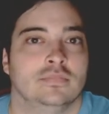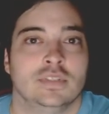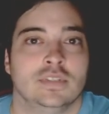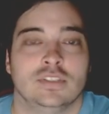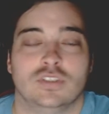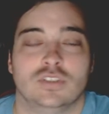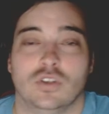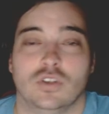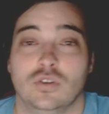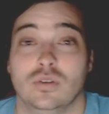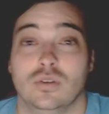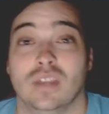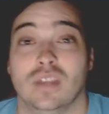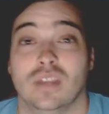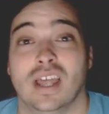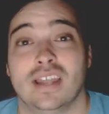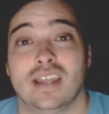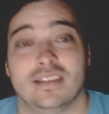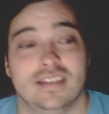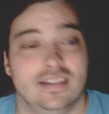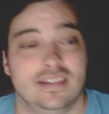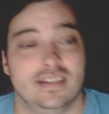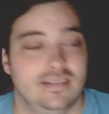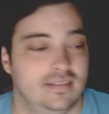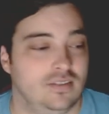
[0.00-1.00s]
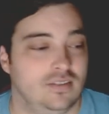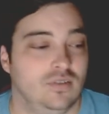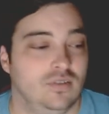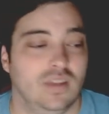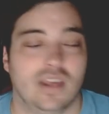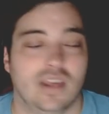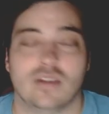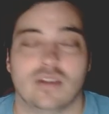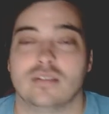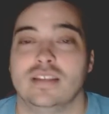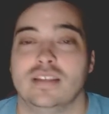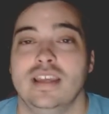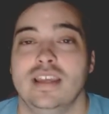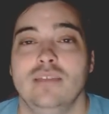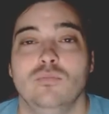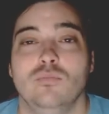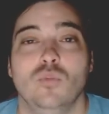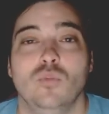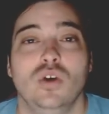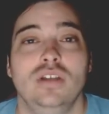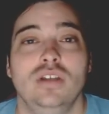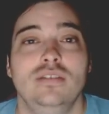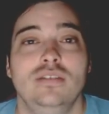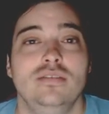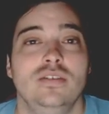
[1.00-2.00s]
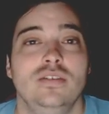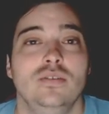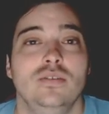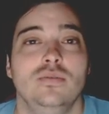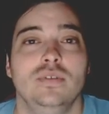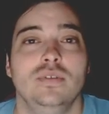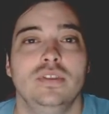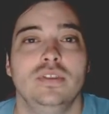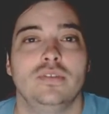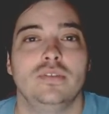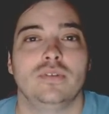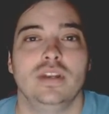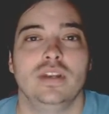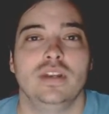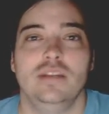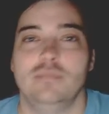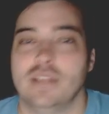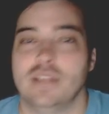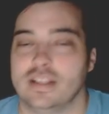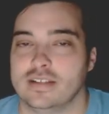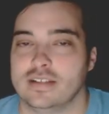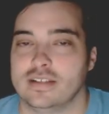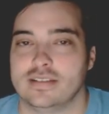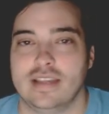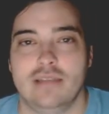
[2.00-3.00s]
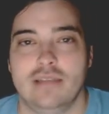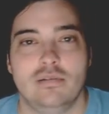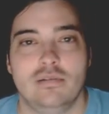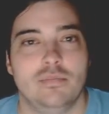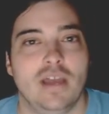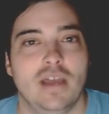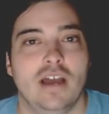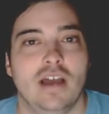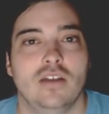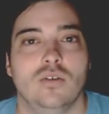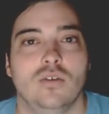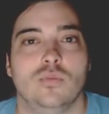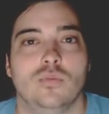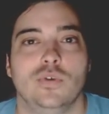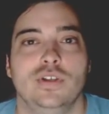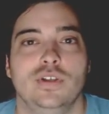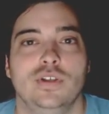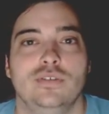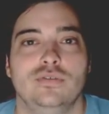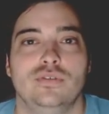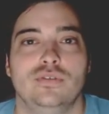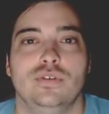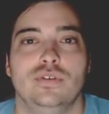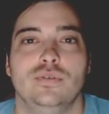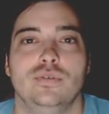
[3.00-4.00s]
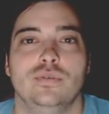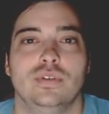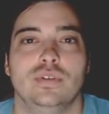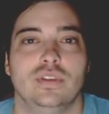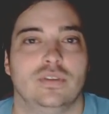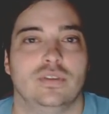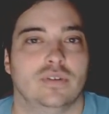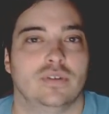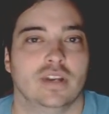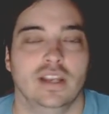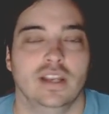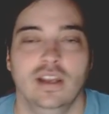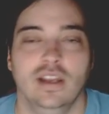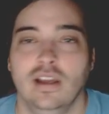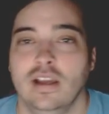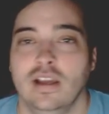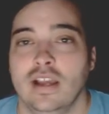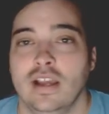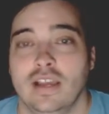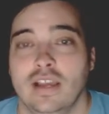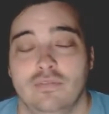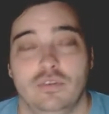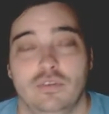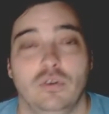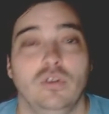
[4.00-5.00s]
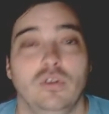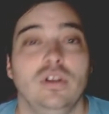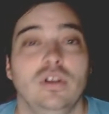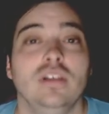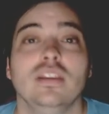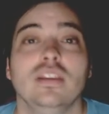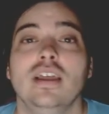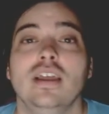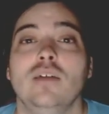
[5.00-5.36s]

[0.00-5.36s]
So you like this, you like team one, two, and three, but the same amount on one, two, and three. If you only let